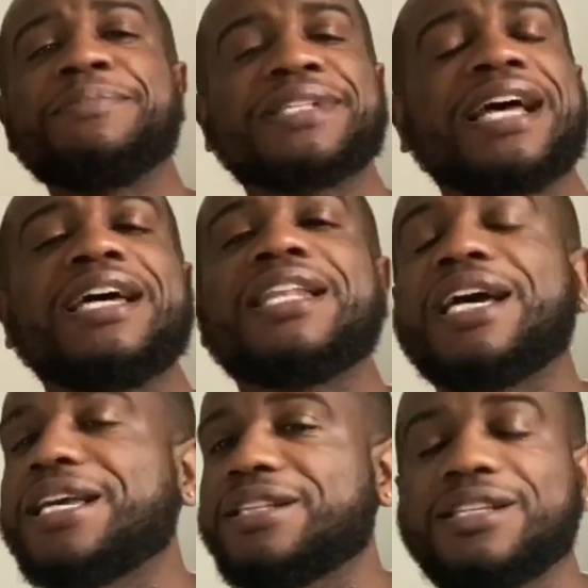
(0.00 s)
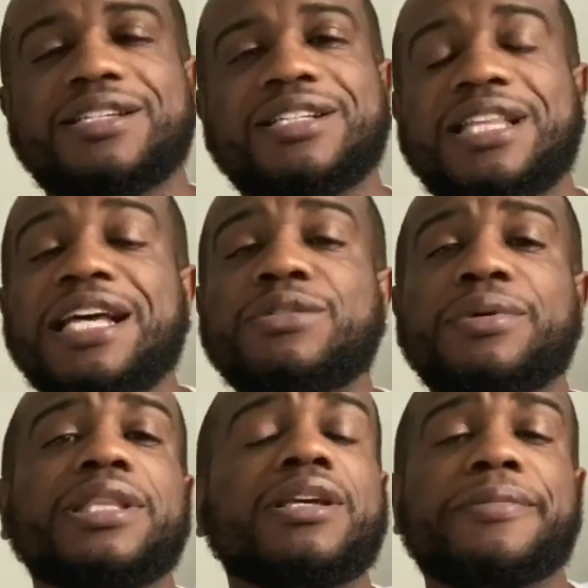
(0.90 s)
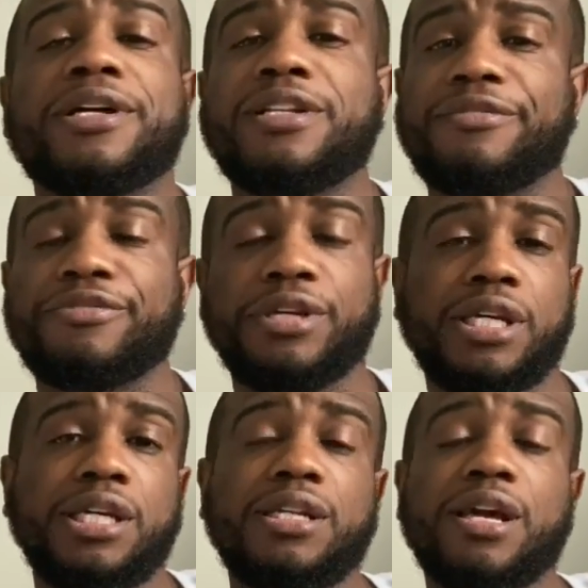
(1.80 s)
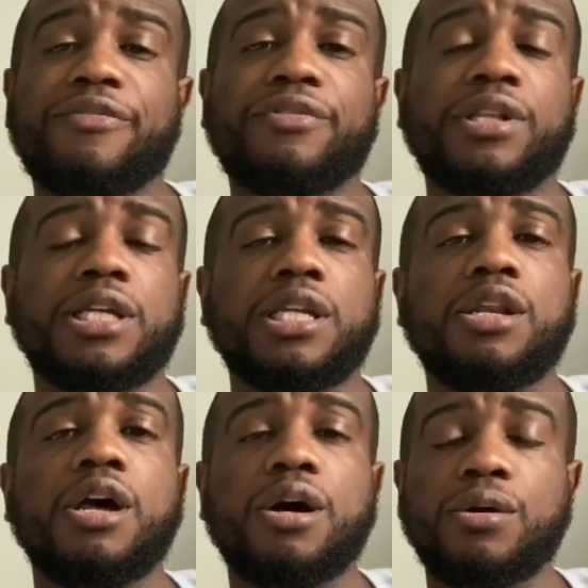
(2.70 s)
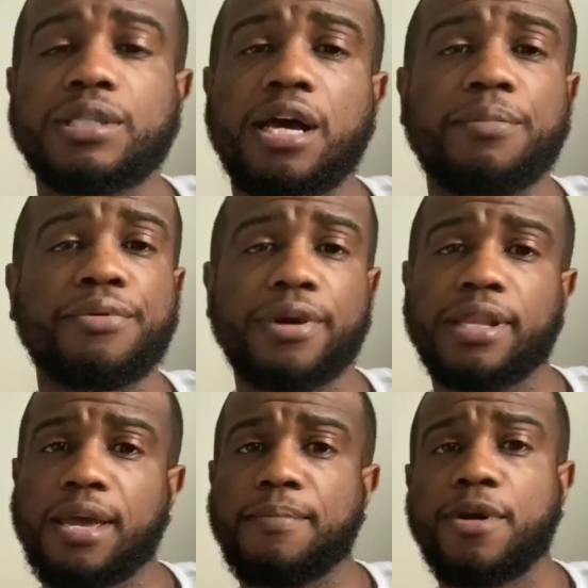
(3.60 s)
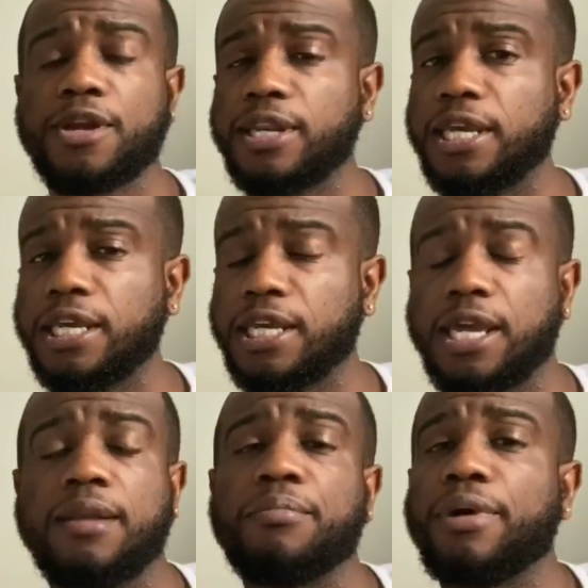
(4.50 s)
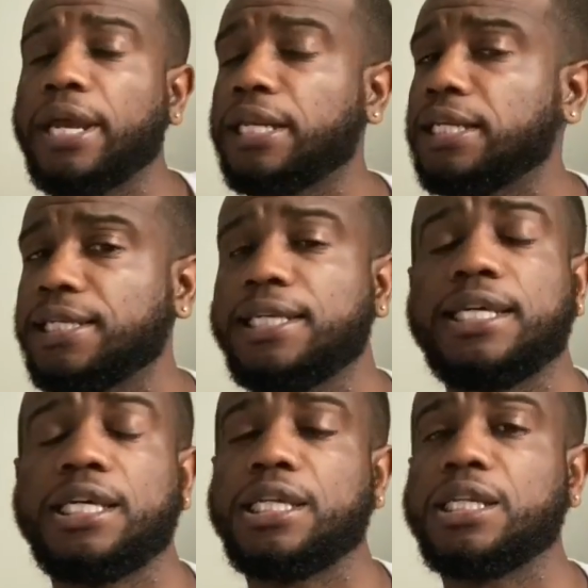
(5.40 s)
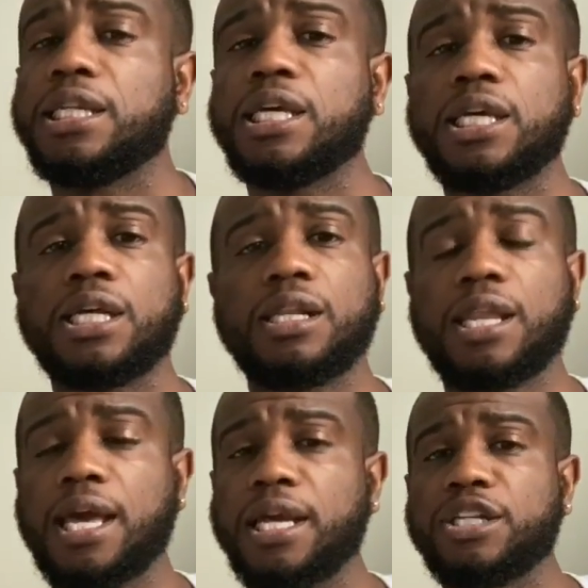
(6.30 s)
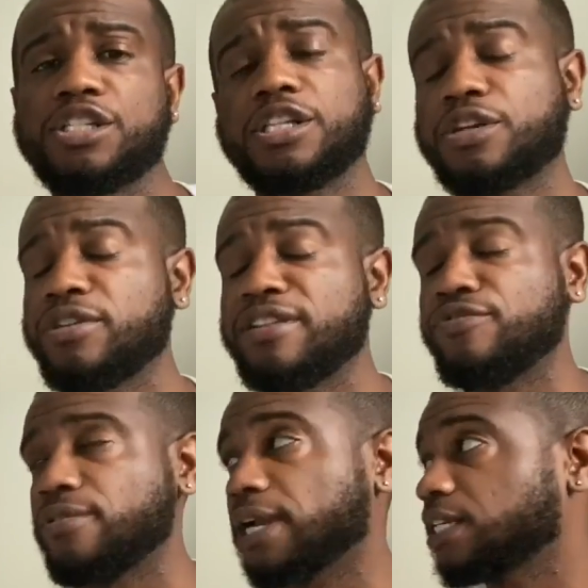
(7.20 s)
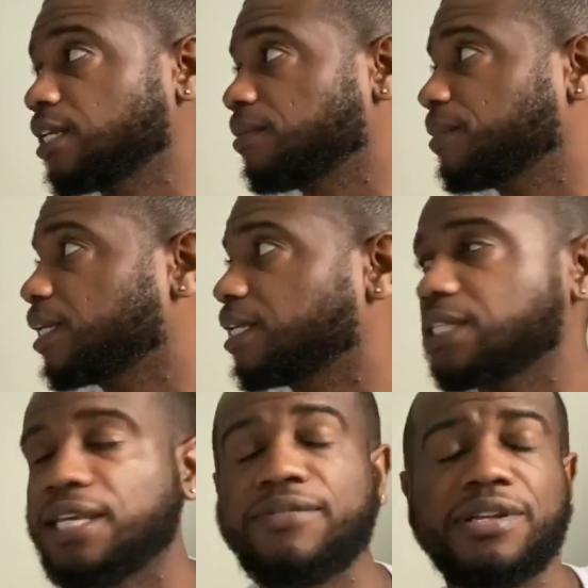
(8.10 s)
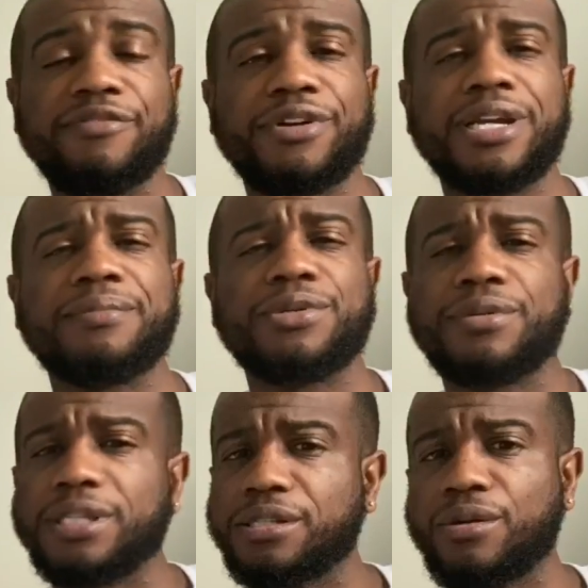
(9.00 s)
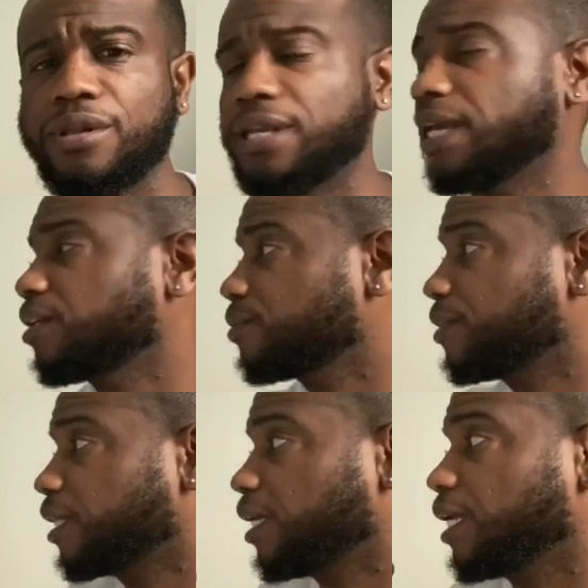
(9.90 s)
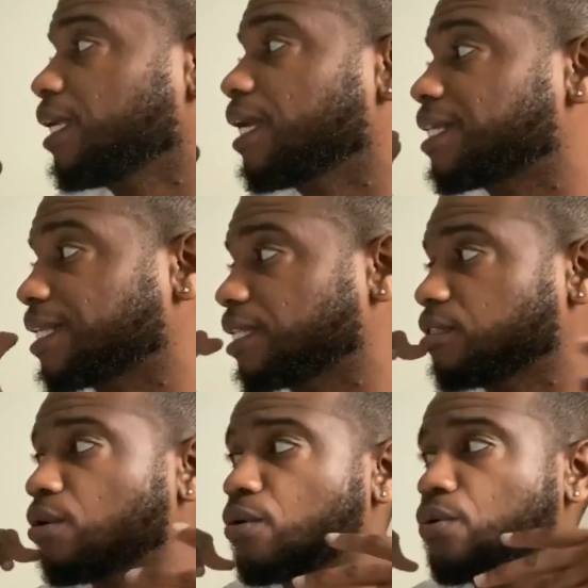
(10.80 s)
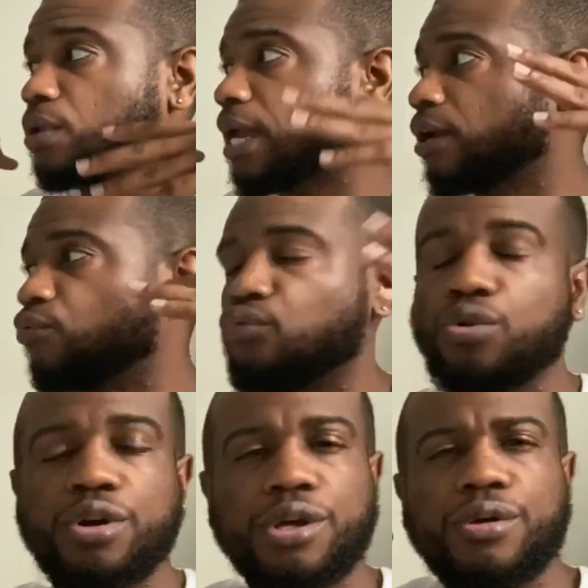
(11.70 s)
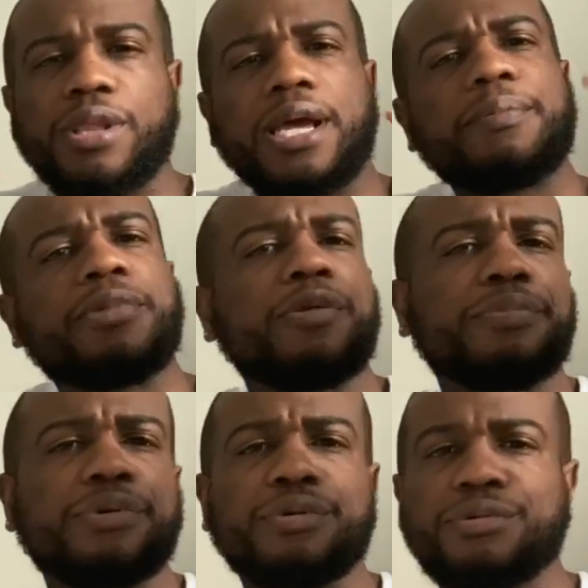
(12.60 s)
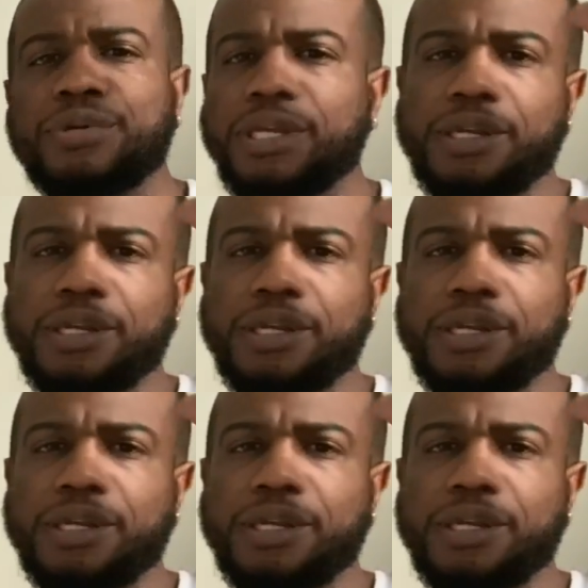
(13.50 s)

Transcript: That's one thing about Jeffree. He definitely knows how important, like, marketing and branding and, like, just the creative direction. Because even for him doing this whole announcement thing, he has, like, this whole, like, royal, like, purple